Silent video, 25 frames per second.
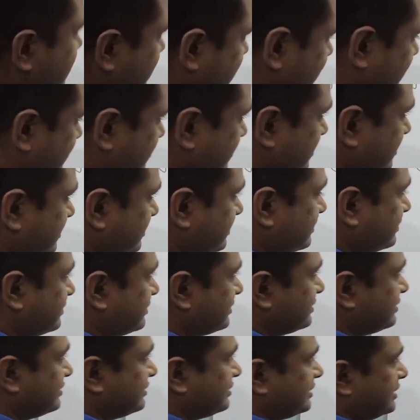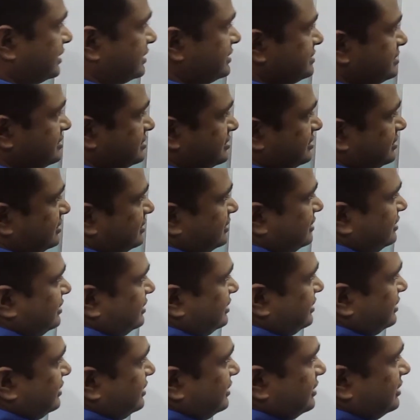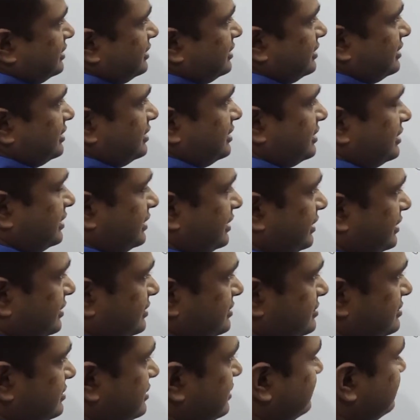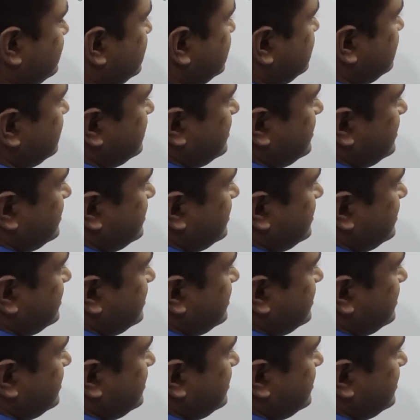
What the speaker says: square, right? And after the